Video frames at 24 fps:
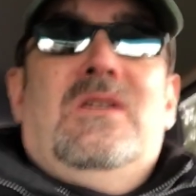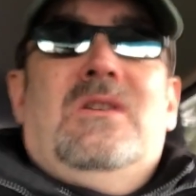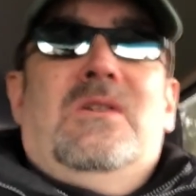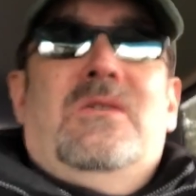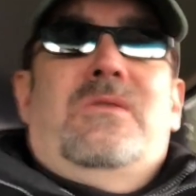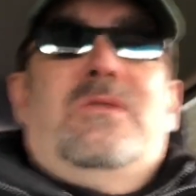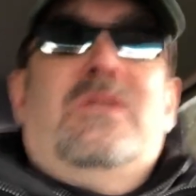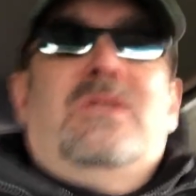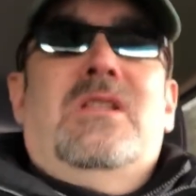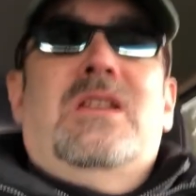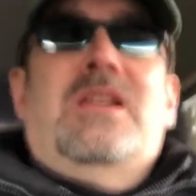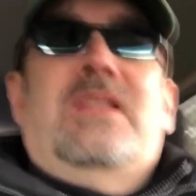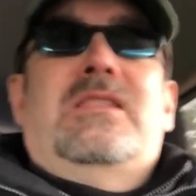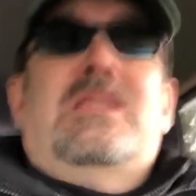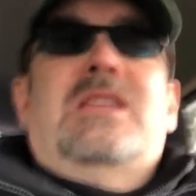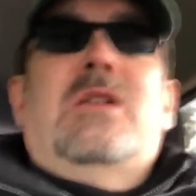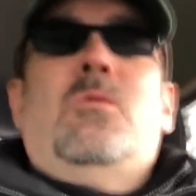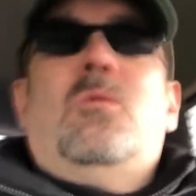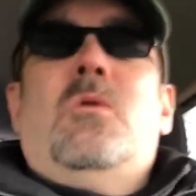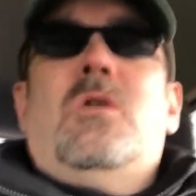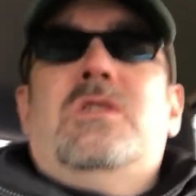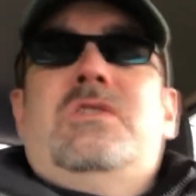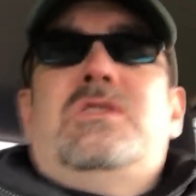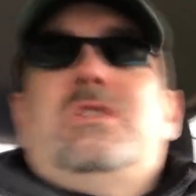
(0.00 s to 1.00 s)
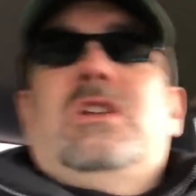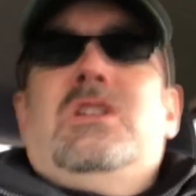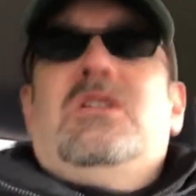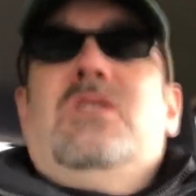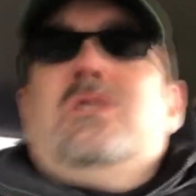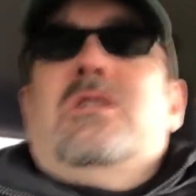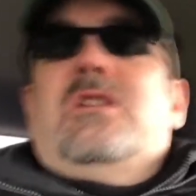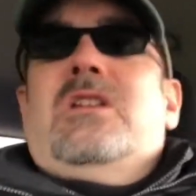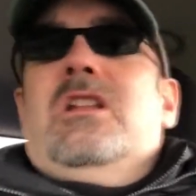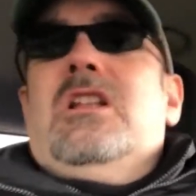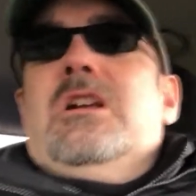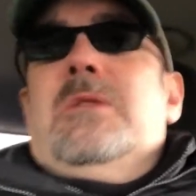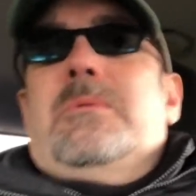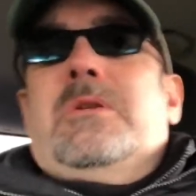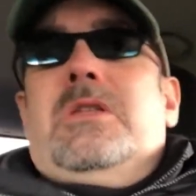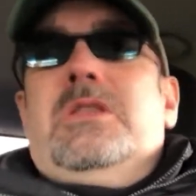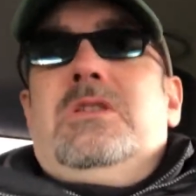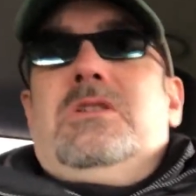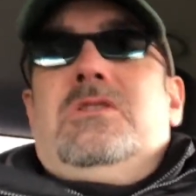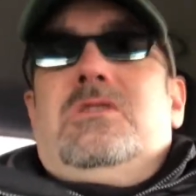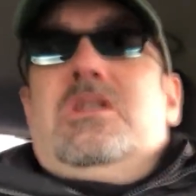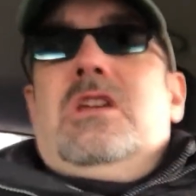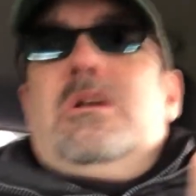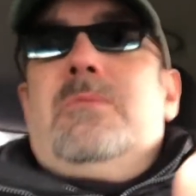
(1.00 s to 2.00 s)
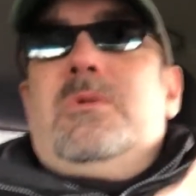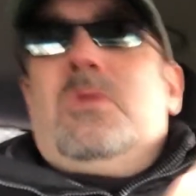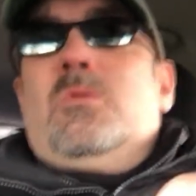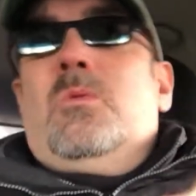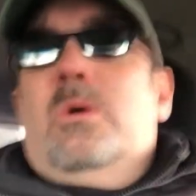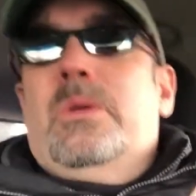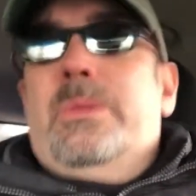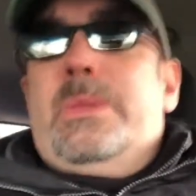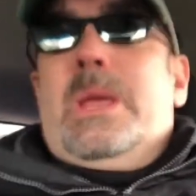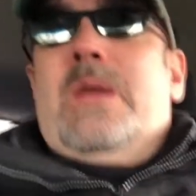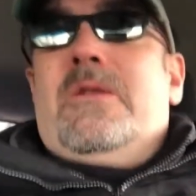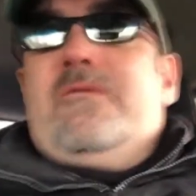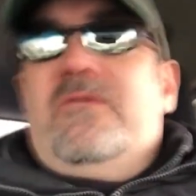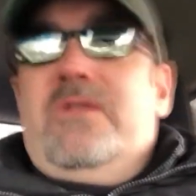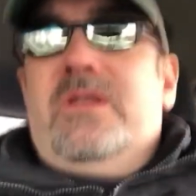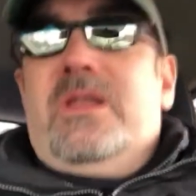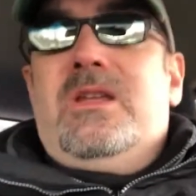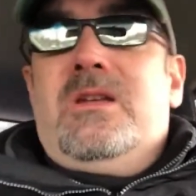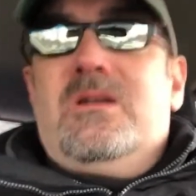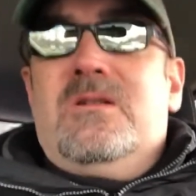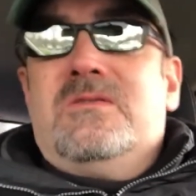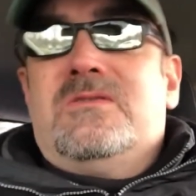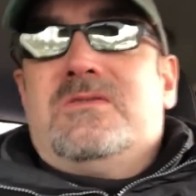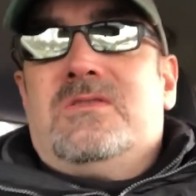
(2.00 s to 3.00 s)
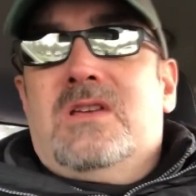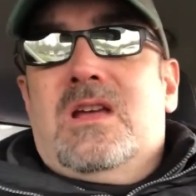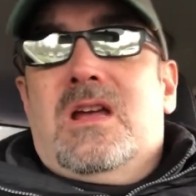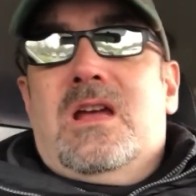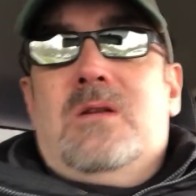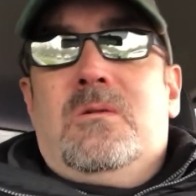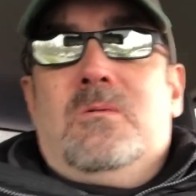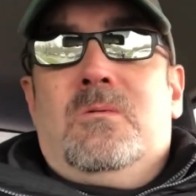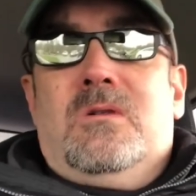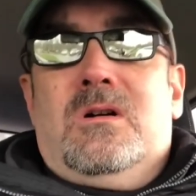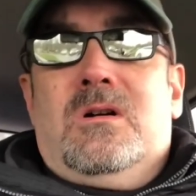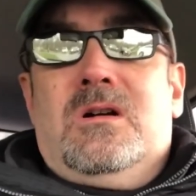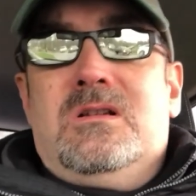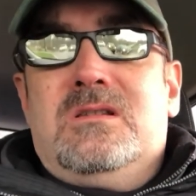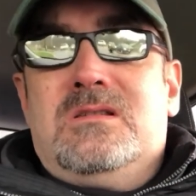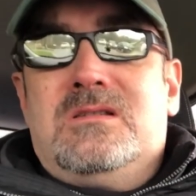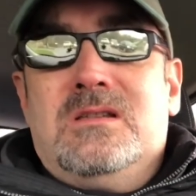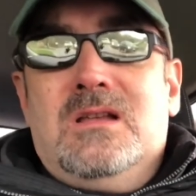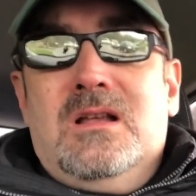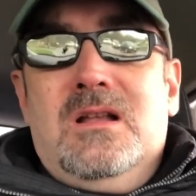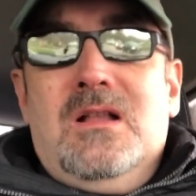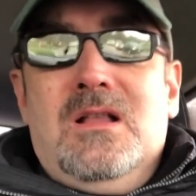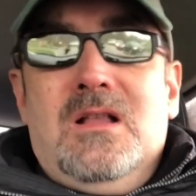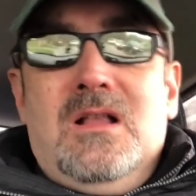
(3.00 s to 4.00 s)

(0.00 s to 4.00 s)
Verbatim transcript: or they're like, they want you to look it up. Can you tell me what that video site was